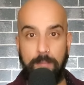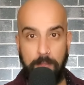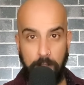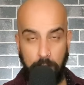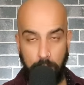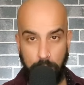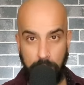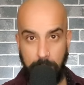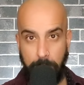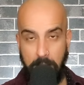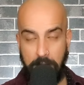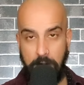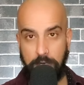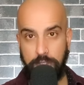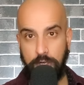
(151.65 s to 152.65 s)
learn
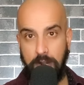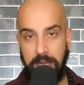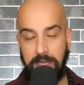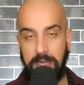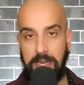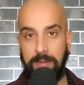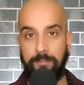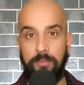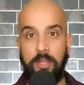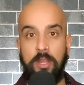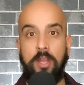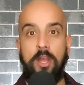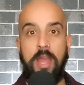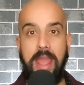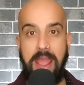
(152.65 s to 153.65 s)
about our training,
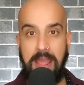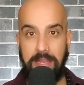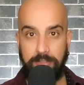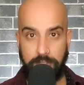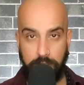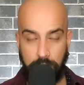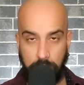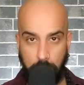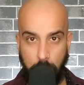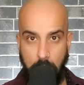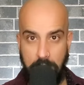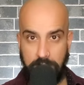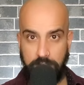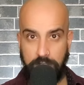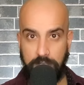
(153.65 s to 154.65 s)
answer your
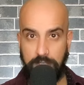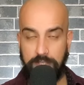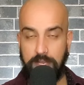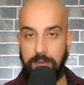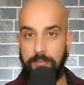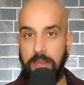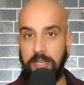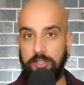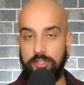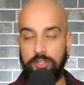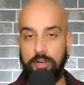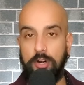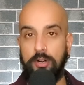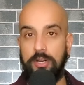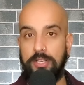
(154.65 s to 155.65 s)
questions, and make
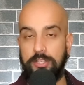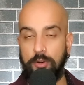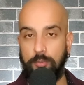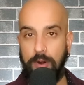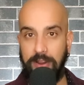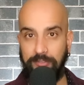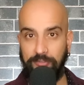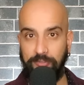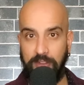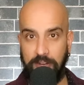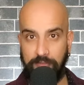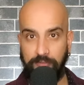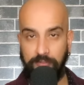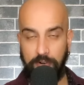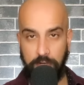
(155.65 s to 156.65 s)
sure it's a right
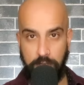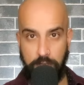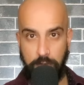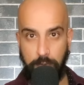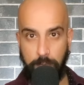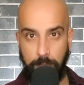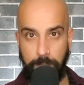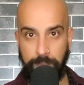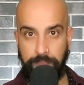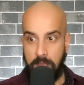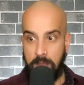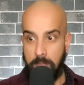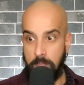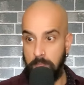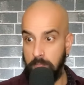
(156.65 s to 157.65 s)
fit for you.
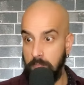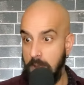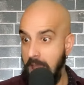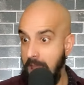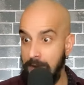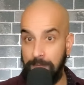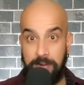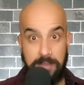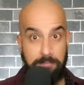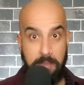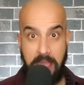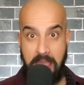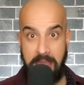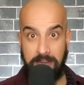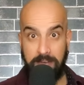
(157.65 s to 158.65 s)
Every
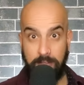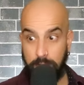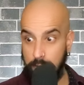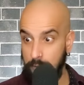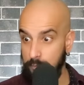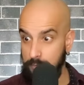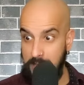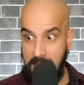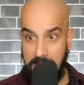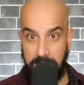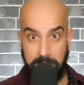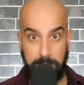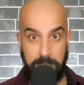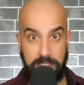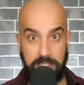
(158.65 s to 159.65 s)
man
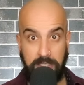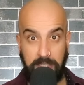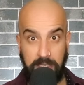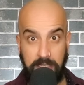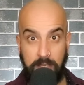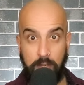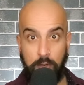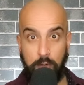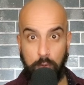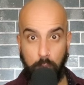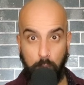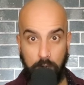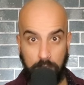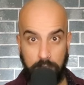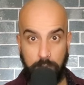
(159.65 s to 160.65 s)
unanimously who
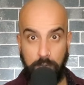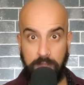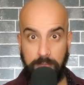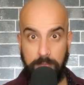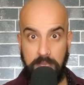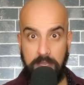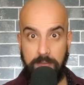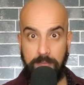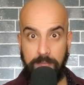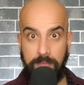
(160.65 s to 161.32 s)
works with me